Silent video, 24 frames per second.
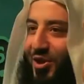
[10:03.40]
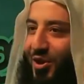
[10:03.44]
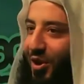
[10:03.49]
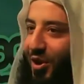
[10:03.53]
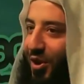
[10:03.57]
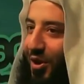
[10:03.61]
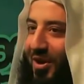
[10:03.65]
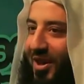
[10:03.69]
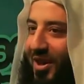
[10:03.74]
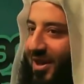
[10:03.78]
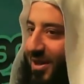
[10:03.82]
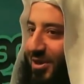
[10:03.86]
you
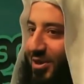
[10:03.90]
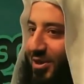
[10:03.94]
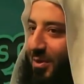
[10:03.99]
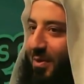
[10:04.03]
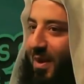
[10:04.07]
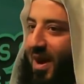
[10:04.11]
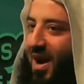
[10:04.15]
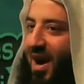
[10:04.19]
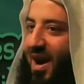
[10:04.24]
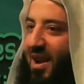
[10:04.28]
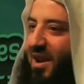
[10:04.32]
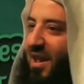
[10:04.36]
know,
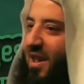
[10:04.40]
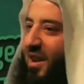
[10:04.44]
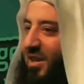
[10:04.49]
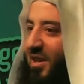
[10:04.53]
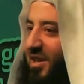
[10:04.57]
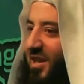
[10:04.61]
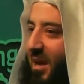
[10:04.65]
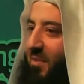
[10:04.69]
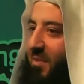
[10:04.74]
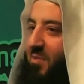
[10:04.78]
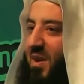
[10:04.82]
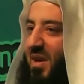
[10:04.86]

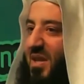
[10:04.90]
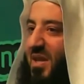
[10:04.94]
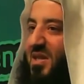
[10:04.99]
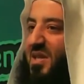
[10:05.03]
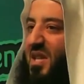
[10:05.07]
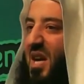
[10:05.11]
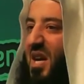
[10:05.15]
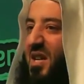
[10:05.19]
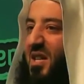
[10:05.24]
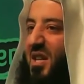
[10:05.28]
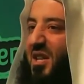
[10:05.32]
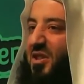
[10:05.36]
someone
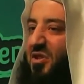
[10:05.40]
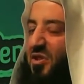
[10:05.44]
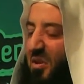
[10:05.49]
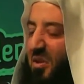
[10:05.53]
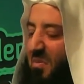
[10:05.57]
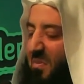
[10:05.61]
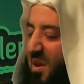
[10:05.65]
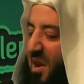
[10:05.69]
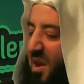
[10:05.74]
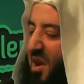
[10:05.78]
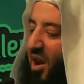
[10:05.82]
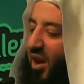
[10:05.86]
say that
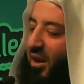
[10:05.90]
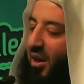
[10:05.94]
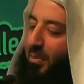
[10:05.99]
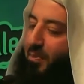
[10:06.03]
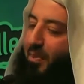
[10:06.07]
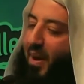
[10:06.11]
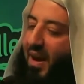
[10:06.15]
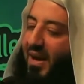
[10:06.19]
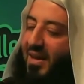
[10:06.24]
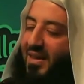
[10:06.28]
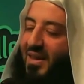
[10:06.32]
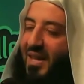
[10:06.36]
to me,
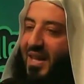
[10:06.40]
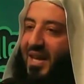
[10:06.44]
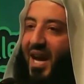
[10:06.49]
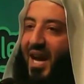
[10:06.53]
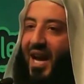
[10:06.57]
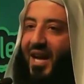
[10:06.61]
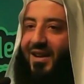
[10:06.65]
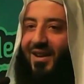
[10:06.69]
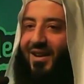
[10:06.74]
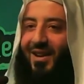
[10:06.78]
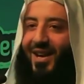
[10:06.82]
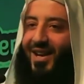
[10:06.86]
I'll bend the
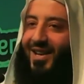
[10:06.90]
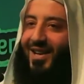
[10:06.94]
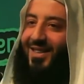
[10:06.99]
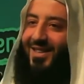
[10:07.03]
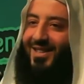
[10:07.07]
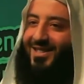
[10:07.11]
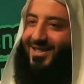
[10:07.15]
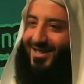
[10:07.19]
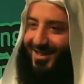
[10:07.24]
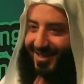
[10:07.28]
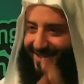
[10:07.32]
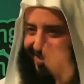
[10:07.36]
gun like
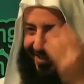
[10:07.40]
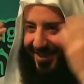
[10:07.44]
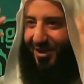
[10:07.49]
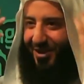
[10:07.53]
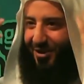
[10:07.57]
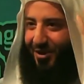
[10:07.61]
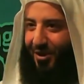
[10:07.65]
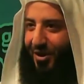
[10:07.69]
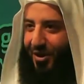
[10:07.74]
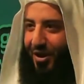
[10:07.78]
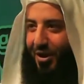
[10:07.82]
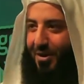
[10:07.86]
this,
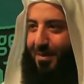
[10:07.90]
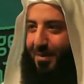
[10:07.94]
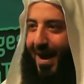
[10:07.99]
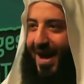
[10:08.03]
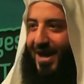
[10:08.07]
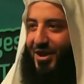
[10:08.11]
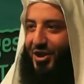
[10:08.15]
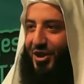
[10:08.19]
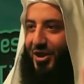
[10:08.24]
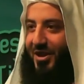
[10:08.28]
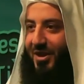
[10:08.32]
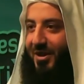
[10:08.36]
you
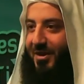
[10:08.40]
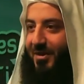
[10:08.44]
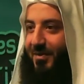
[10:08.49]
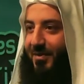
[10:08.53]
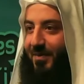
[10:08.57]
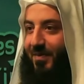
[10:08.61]
imagine.